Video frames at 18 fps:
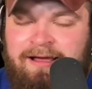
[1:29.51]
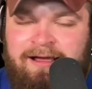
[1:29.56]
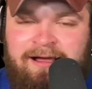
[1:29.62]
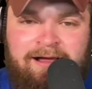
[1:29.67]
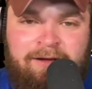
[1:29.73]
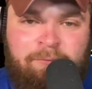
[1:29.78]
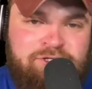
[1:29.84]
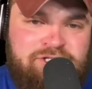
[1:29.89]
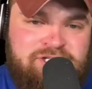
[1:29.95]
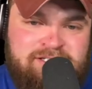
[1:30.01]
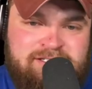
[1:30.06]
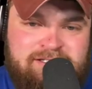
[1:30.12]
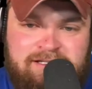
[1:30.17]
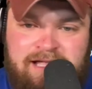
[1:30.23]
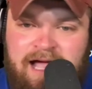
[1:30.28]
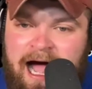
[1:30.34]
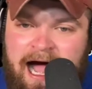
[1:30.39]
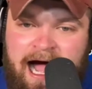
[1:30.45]
which is
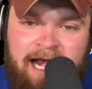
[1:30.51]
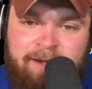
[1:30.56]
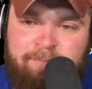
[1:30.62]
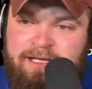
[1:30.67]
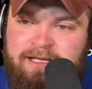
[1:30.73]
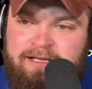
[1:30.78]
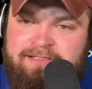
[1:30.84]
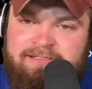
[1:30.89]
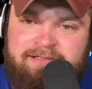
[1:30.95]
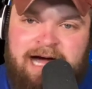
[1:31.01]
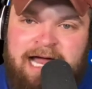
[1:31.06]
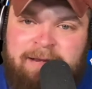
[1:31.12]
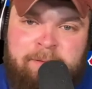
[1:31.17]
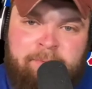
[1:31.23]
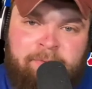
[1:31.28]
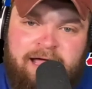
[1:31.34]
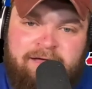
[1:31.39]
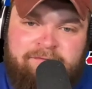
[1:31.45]
odd because a lot of
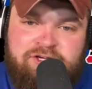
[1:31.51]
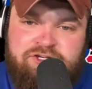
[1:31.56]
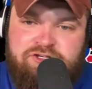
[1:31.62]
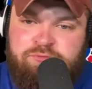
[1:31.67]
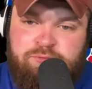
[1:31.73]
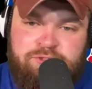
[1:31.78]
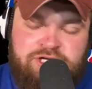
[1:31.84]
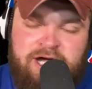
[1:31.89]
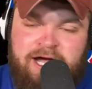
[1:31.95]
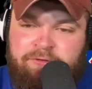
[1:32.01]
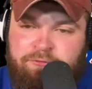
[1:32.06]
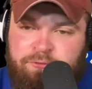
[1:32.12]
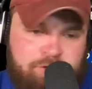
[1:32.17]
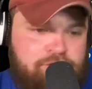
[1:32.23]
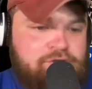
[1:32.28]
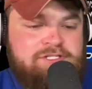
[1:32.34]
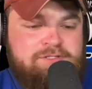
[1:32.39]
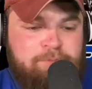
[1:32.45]
people have issues with John
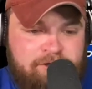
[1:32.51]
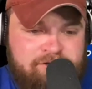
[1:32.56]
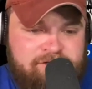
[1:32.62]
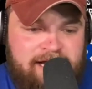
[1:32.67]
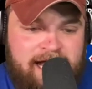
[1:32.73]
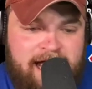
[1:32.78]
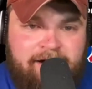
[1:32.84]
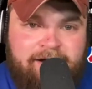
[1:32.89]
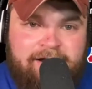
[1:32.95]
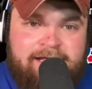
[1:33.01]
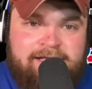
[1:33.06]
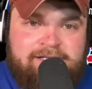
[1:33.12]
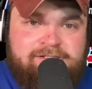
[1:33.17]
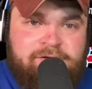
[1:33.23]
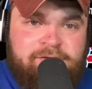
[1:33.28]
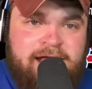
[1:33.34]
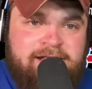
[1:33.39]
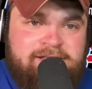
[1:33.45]
Gruden's personality.
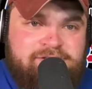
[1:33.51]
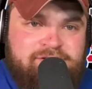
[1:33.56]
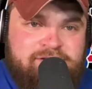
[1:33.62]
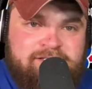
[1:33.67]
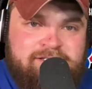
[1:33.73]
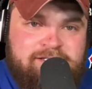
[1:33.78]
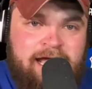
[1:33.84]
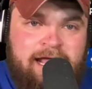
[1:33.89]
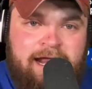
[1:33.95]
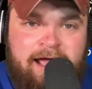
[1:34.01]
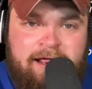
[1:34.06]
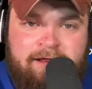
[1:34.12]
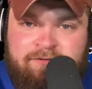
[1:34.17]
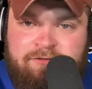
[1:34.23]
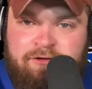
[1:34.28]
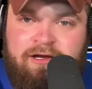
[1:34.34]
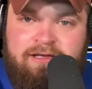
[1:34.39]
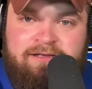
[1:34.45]
So that's just,
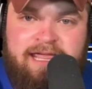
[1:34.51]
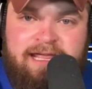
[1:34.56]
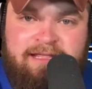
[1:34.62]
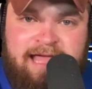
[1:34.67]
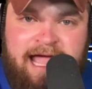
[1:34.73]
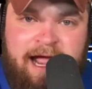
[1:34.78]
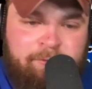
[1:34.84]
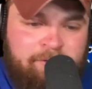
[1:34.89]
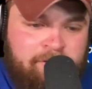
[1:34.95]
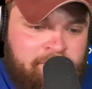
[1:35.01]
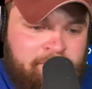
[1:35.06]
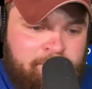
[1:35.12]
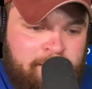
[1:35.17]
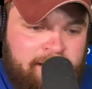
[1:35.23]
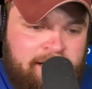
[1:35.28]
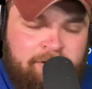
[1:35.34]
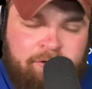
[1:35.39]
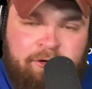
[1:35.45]
you can take that with as
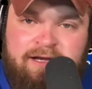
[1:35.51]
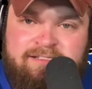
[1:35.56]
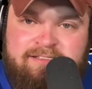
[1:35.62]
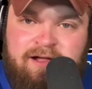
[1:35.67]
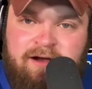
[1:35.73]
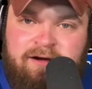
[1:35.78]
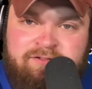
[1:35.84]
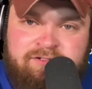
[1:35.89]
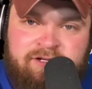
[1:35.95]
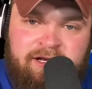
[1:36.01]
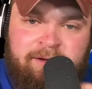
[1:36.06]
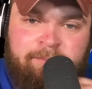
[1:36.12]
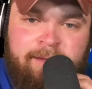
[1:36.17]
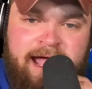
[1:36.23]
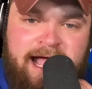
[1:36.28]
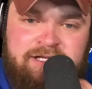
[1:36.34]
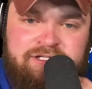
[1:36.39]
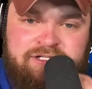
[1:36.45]
big a grain of salt as you can
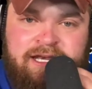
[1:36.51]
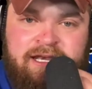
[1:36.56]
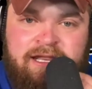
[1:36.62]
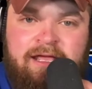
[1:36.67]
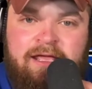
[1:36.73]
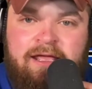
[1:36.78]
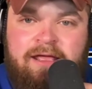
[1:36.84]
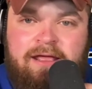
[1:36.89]
imagine.